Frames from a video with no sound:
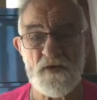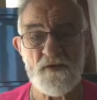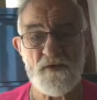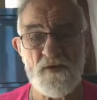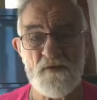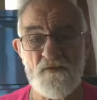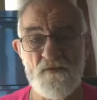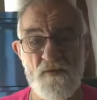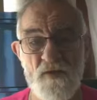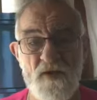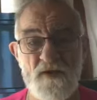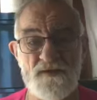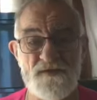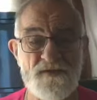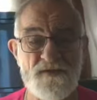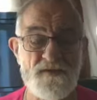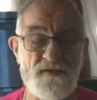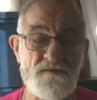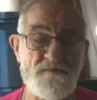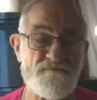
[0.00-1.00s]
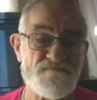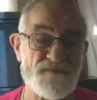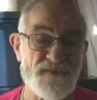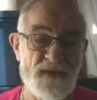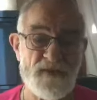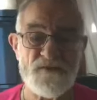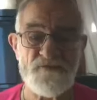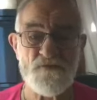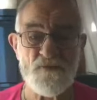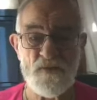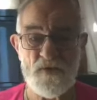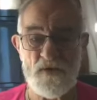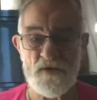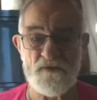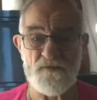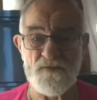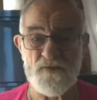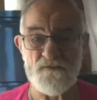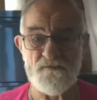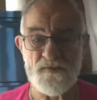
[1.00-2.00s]
that what didn't
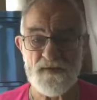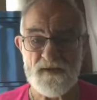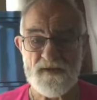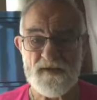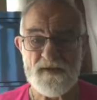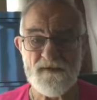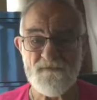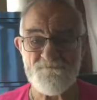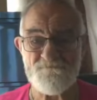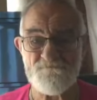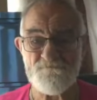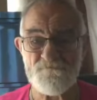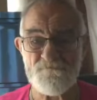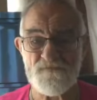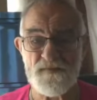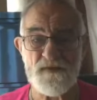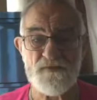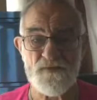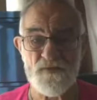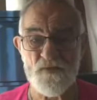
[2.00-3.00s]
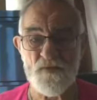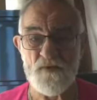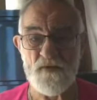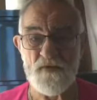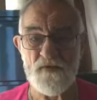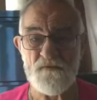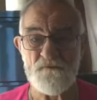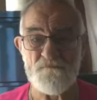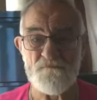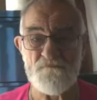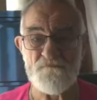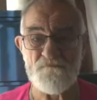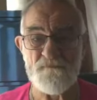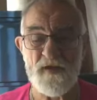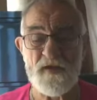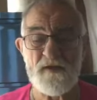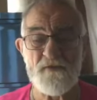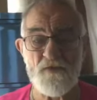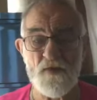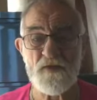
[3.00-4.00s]
work for me before
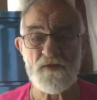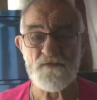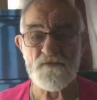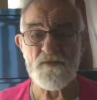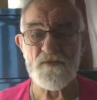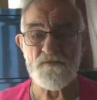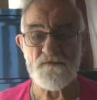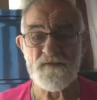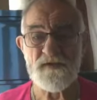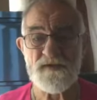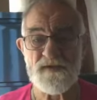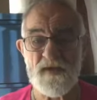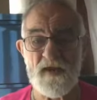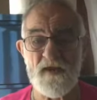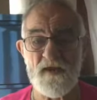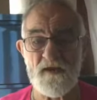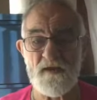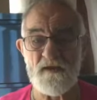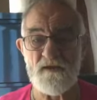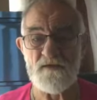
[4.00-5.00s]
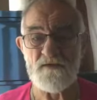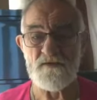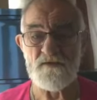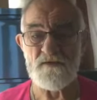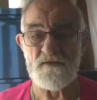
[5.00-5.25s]
may work for me now.